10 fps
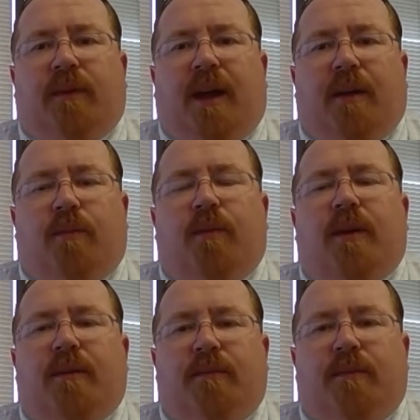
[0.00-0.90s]
I, I
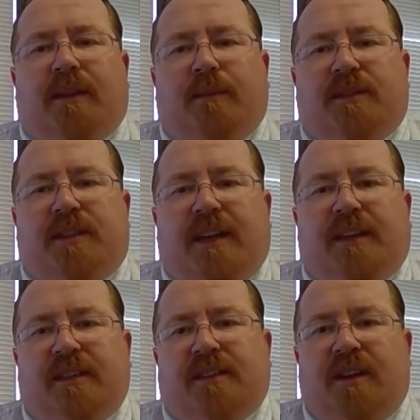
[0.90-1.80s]
wouldn't make the
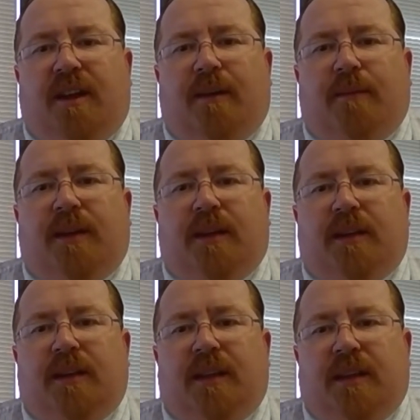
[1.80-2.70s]
mistakes this time
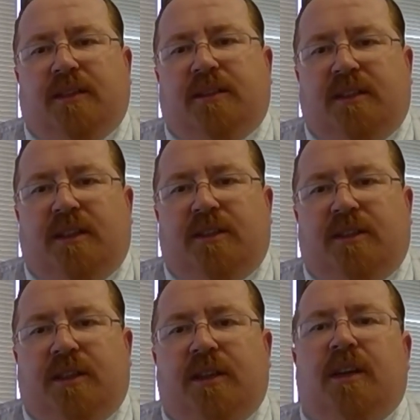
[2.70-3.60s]
in, in this
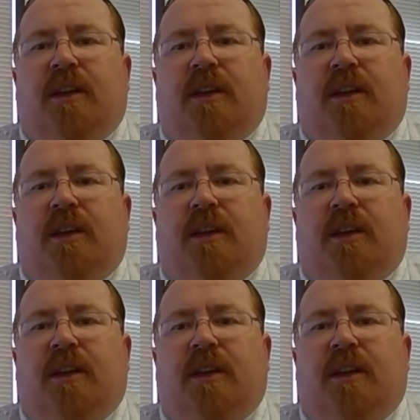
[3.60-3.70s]
decision.